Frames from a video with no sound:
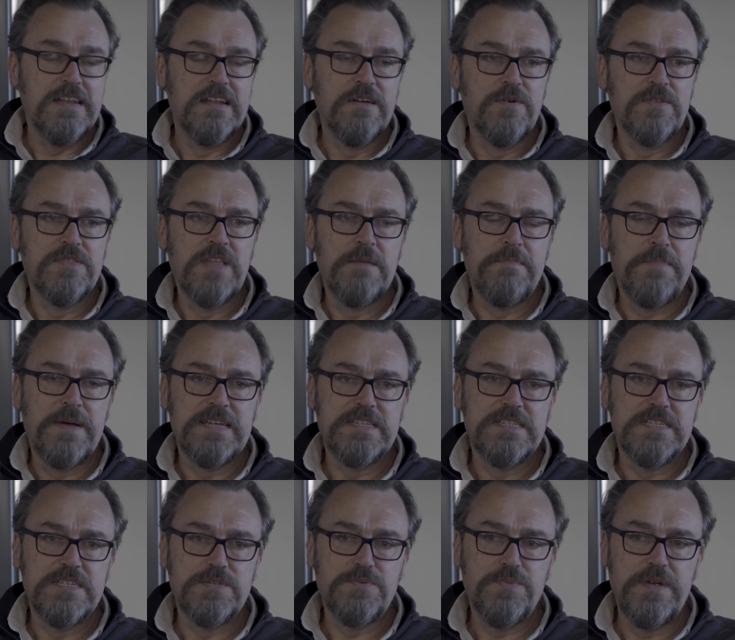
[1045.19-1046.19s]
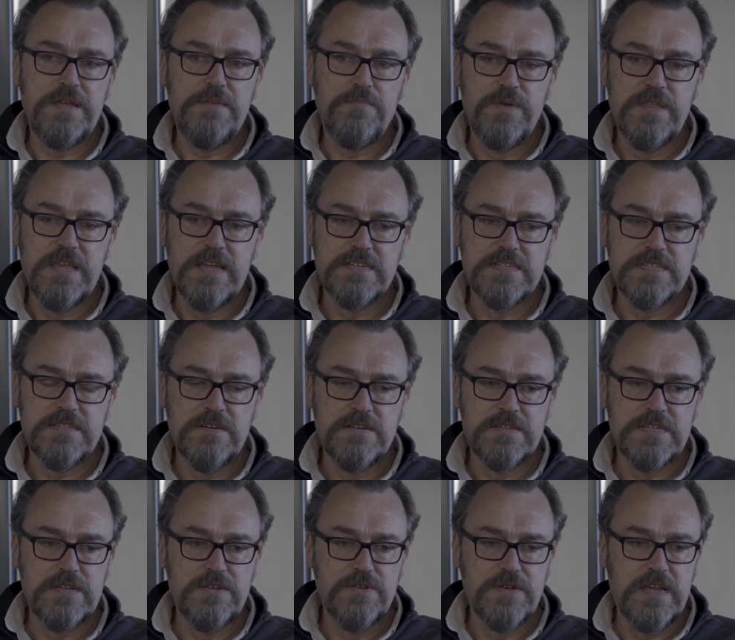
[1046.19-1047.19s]
on that basis, we then
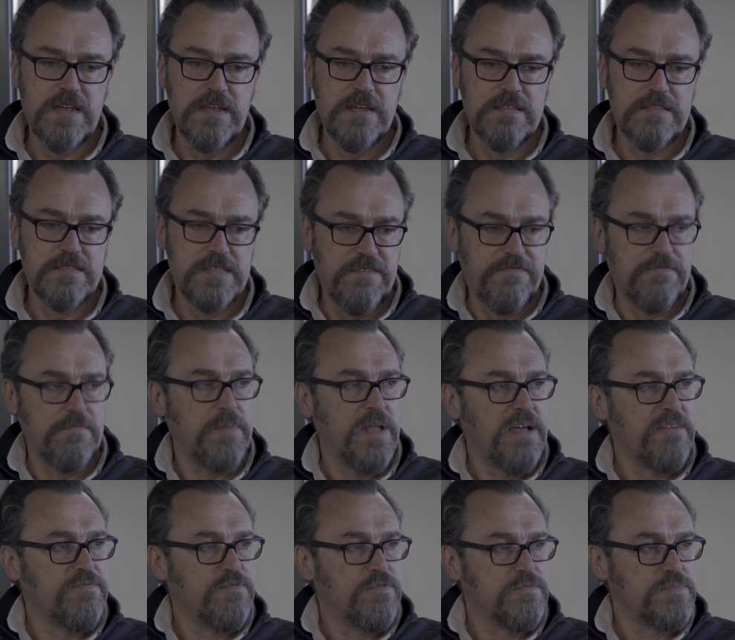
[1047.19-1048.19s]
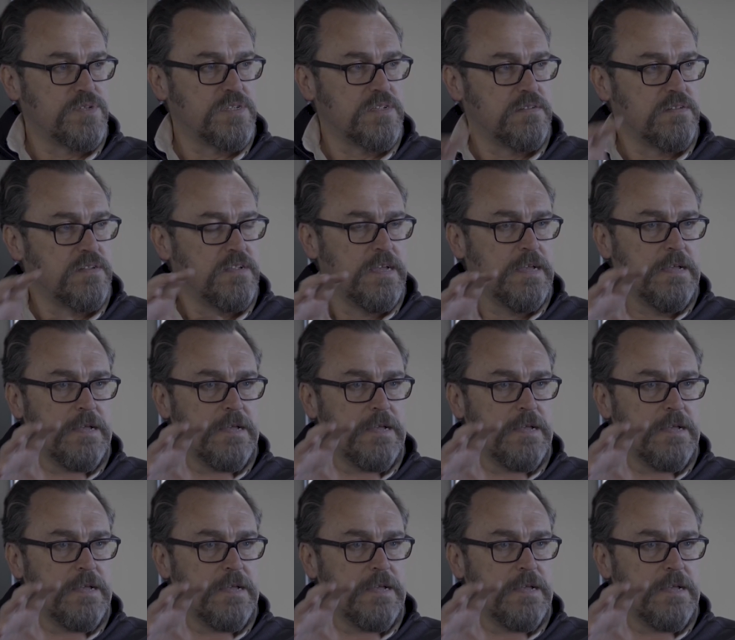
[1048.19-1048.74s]
started looking at different platforms, and